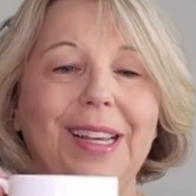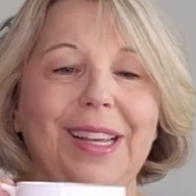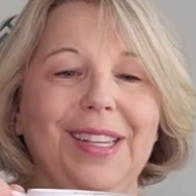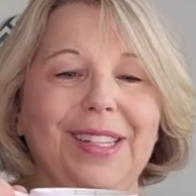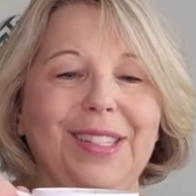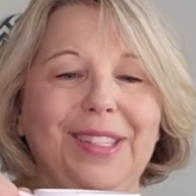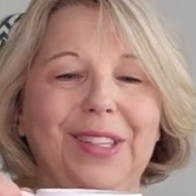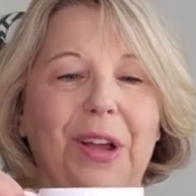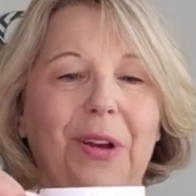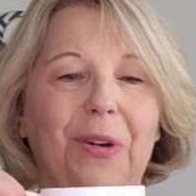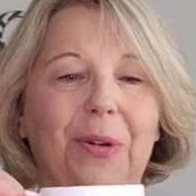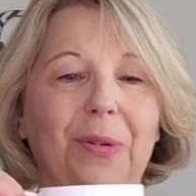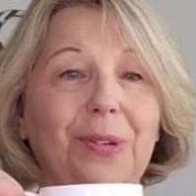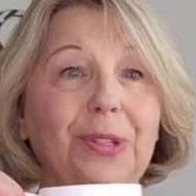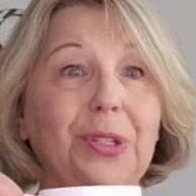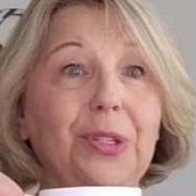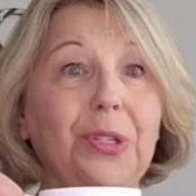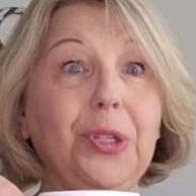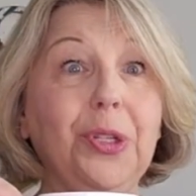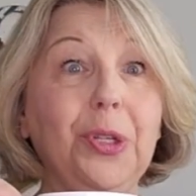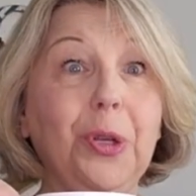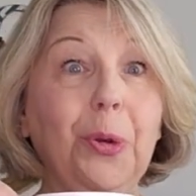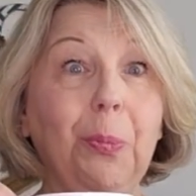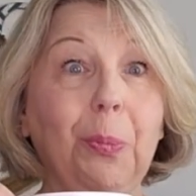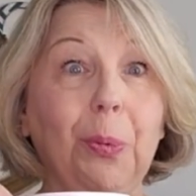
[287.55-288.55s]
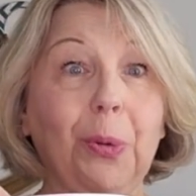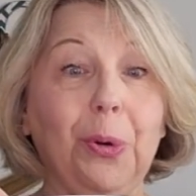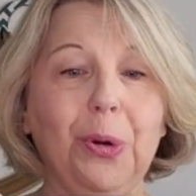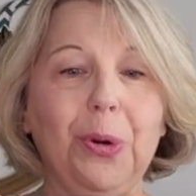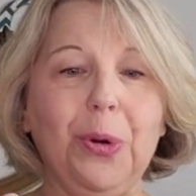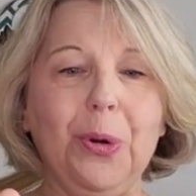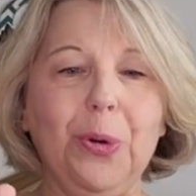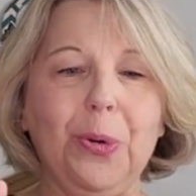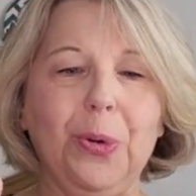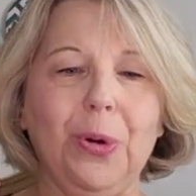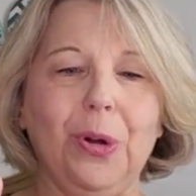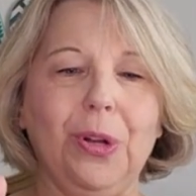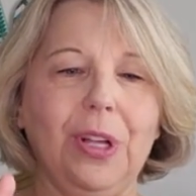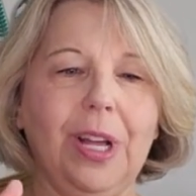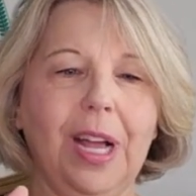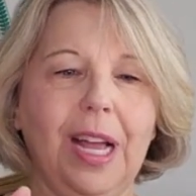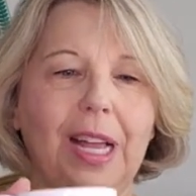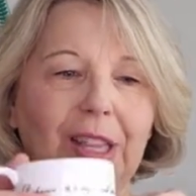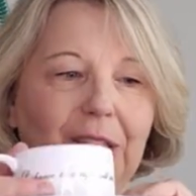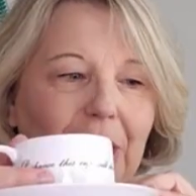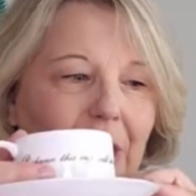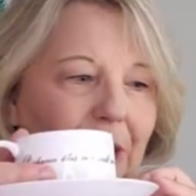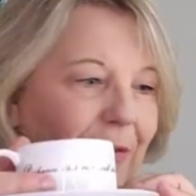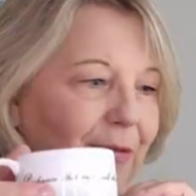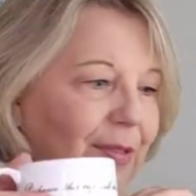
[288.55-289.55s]
So super cool. I
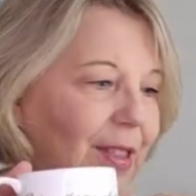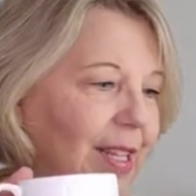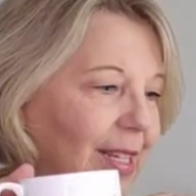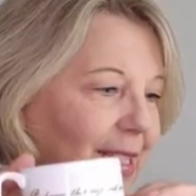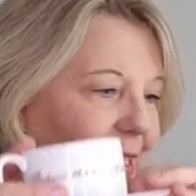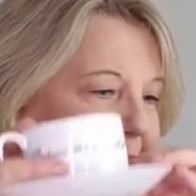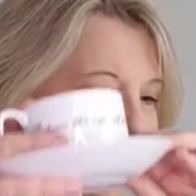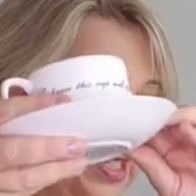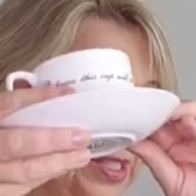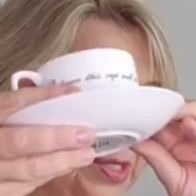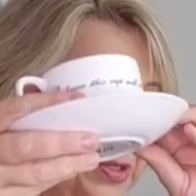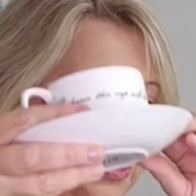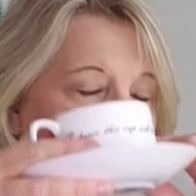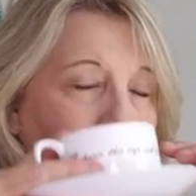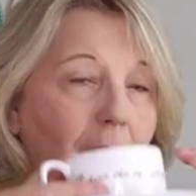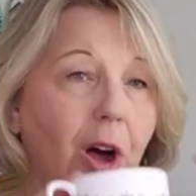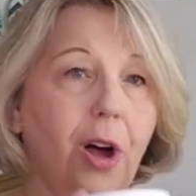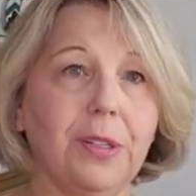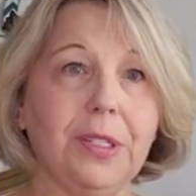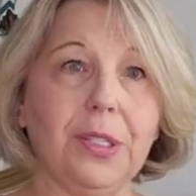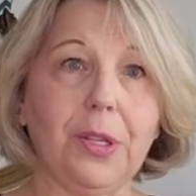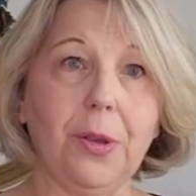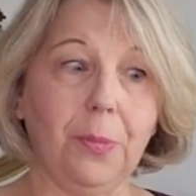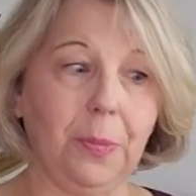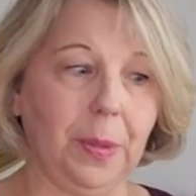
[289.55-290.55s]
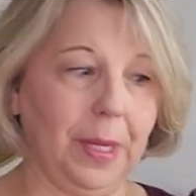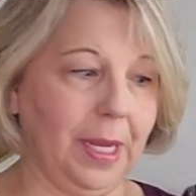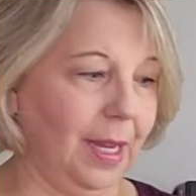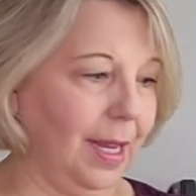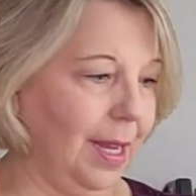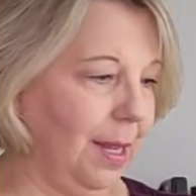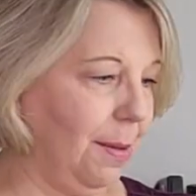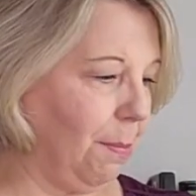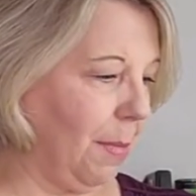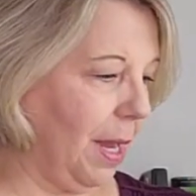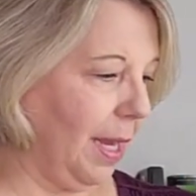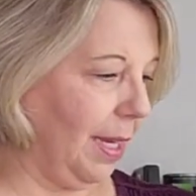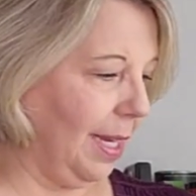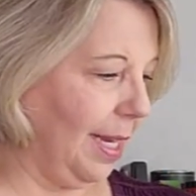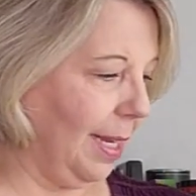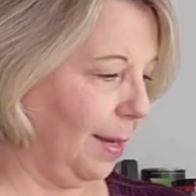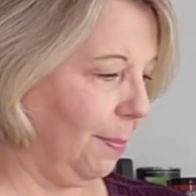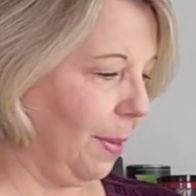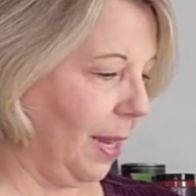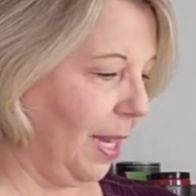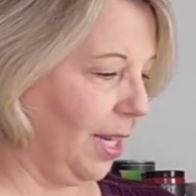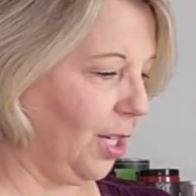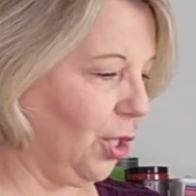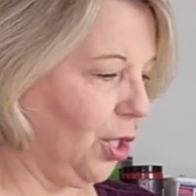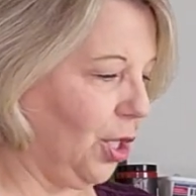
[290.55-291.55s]
love this. This will also be in my
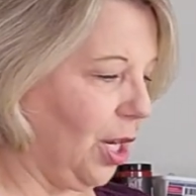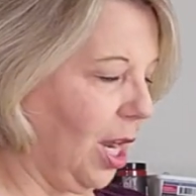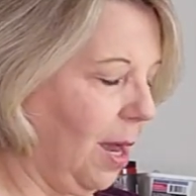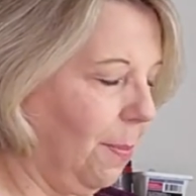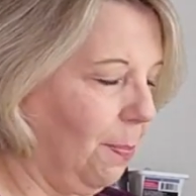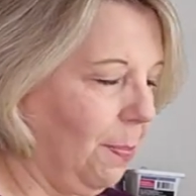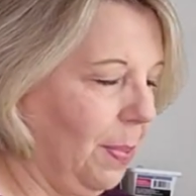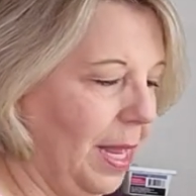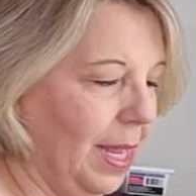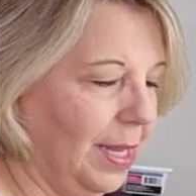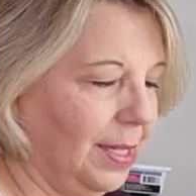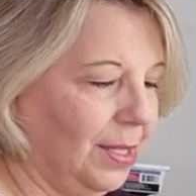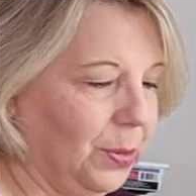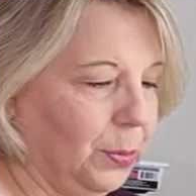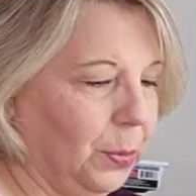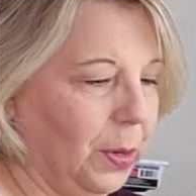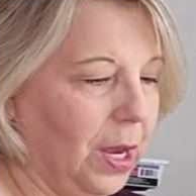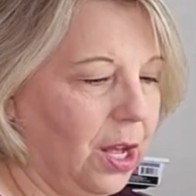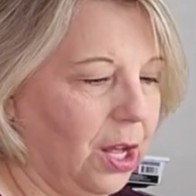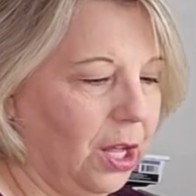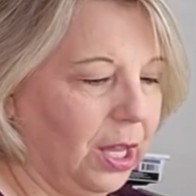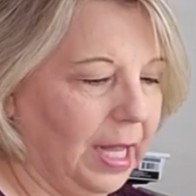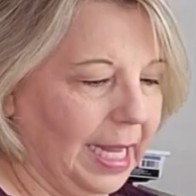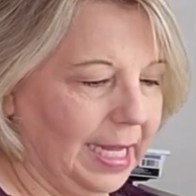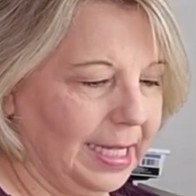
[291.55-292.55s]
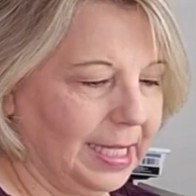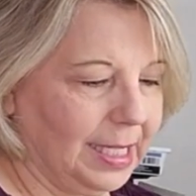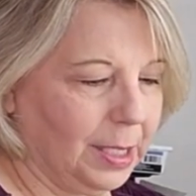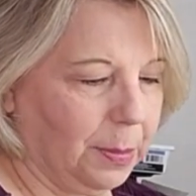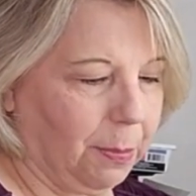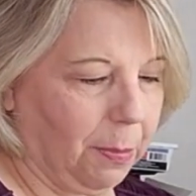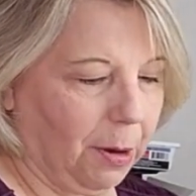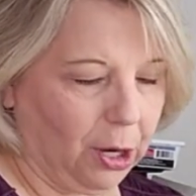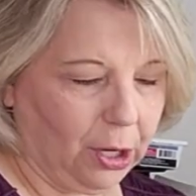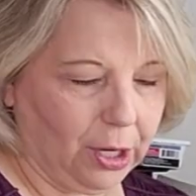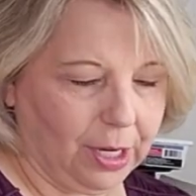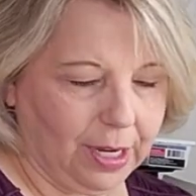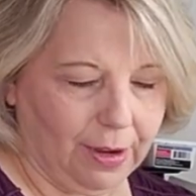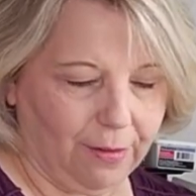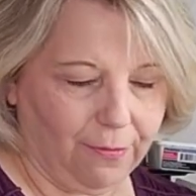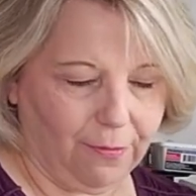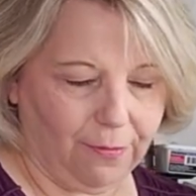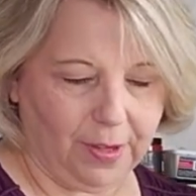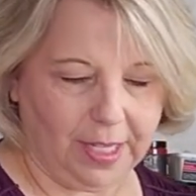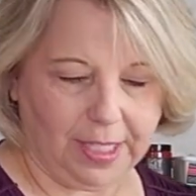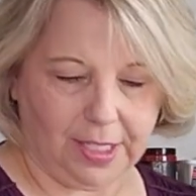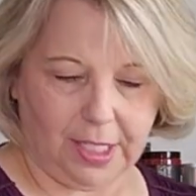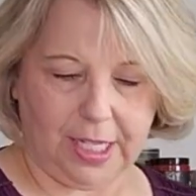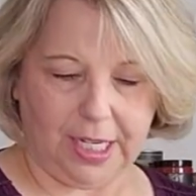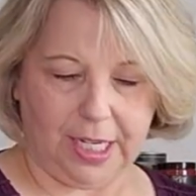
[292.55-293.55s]
eBay shop as well at Spark of
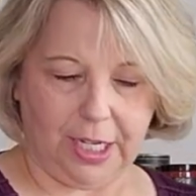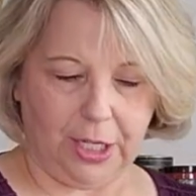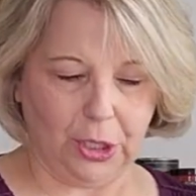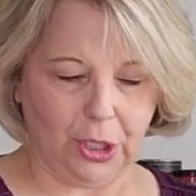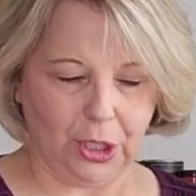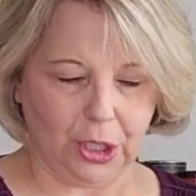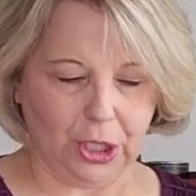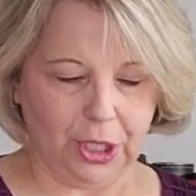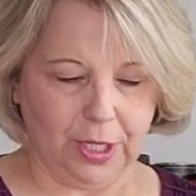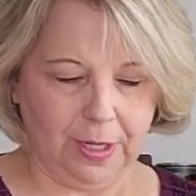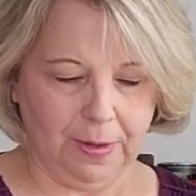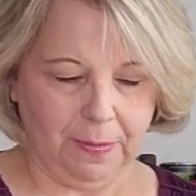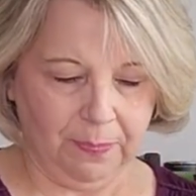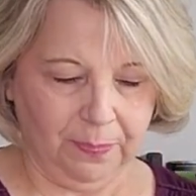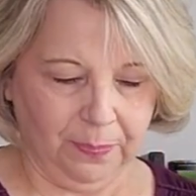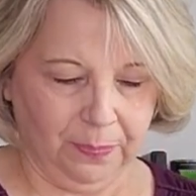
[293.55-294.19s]
Vintage.